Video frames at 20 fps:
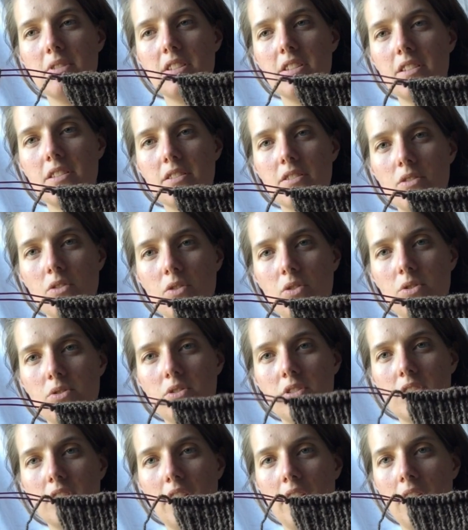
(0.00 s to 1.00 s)
which is
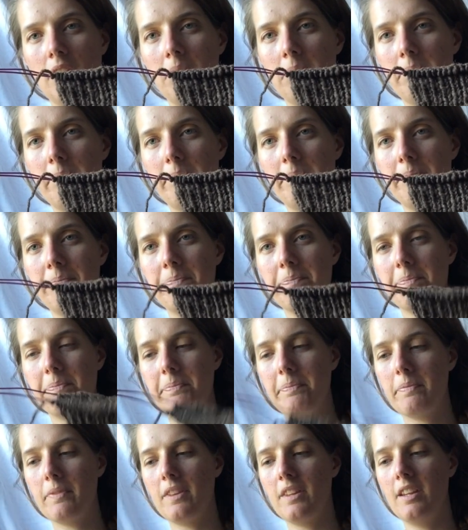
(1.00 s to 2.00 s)
not
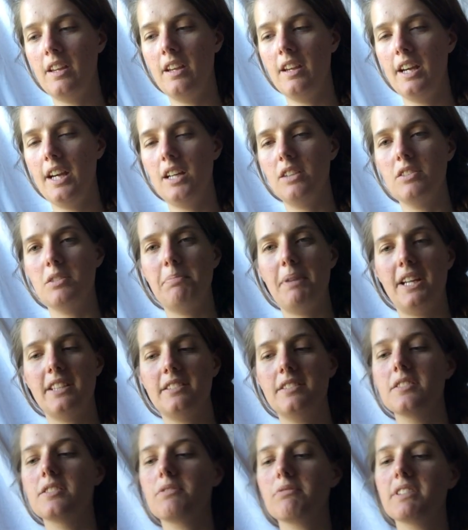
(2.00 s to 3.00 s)
how the
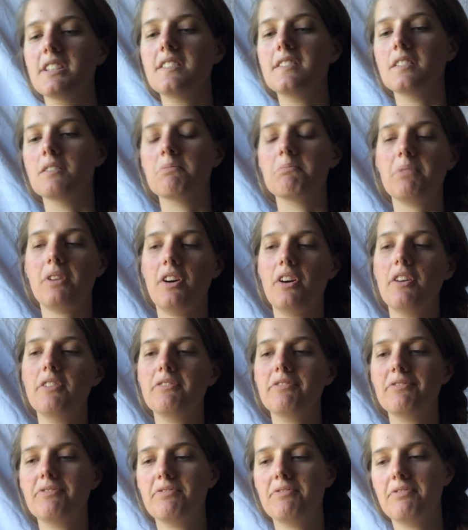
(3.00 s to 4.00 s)
pattern's written, but
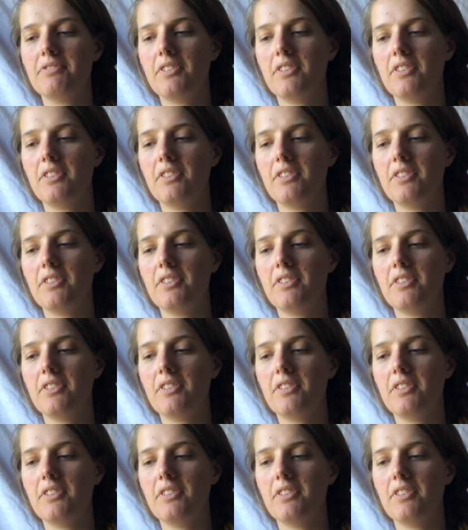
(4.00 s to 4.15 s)
I've